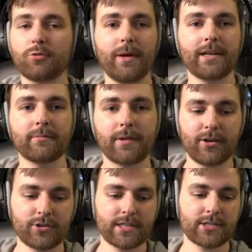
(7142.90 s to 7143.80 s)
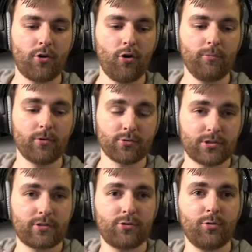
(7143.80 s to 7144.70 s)
bed because it's
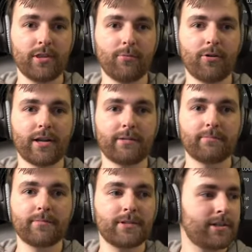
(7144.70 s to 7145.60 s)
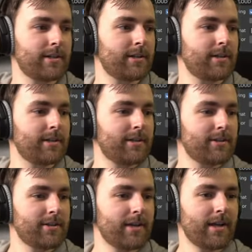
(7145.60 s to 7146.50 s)
almost two in the morning
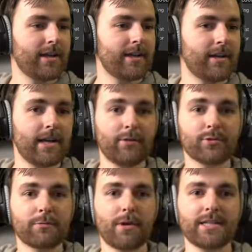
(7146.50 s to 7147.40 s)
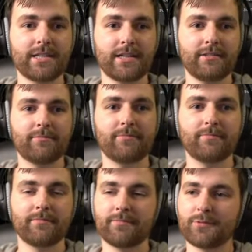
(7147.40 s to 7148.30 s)
uh it was amazing
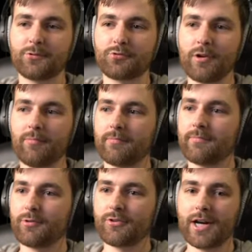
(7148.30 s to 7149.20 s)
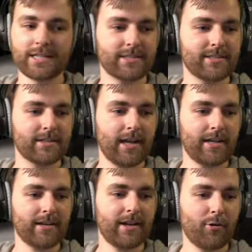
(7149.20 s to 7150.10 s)
to stream with you guys,
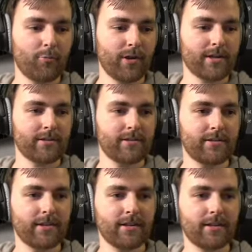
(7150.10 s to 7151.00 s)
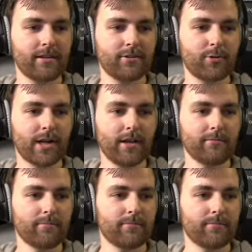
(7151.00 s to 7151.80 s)
and I hope we can uh, do it again.